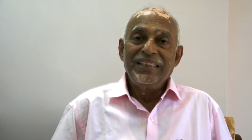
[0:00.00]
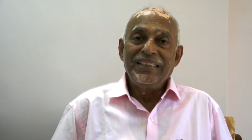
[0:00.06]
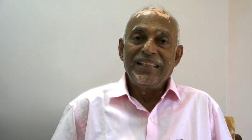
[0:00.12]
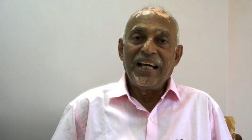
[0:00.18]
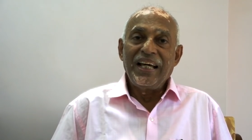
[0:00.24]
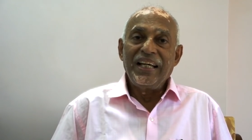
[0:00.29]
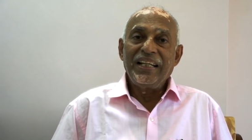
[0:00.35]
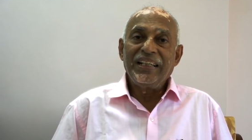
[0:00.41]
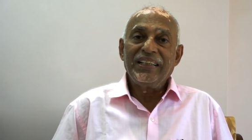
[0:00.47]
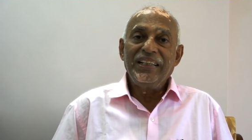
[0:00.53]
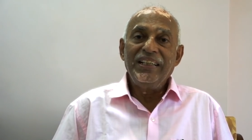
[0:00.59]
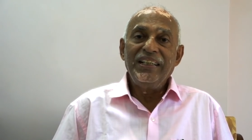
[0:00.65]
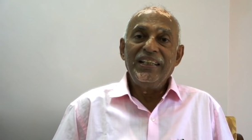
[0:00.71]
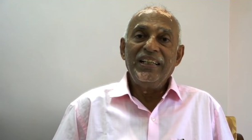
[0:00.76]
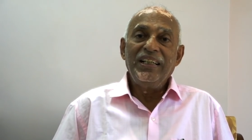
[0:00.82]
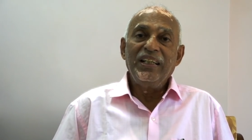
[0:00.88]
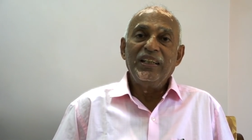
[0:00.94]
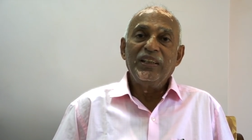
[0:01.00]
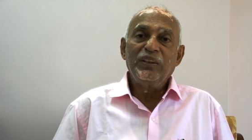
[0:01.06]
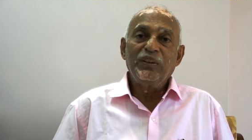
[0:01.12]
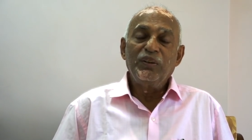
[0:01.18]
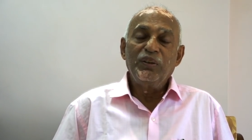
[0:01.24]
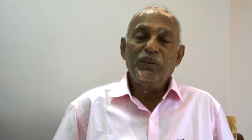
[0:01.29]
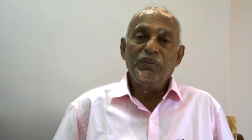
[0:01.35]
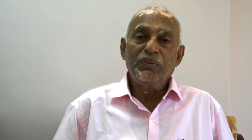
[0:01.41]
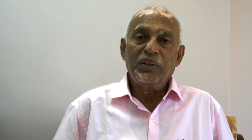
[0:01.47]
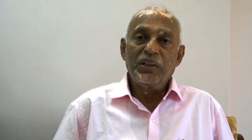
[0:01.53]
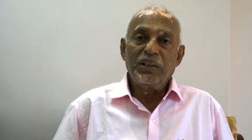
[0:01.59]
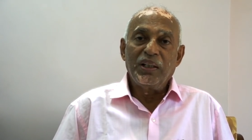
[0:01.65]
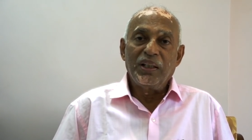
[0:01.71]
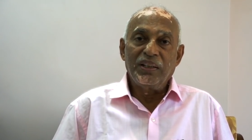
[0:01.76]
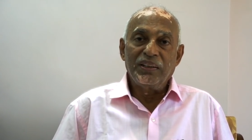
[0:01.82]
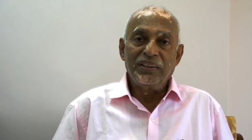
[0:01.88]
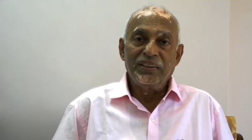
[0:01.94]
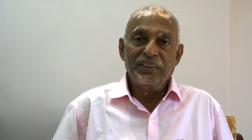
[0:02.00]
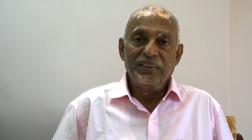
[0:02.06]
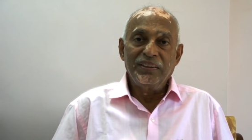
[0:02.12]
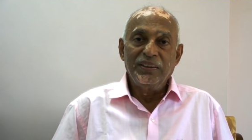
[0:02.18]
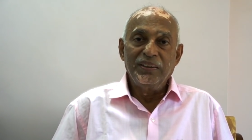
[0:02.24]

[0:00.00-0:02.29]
directly linked to your heart.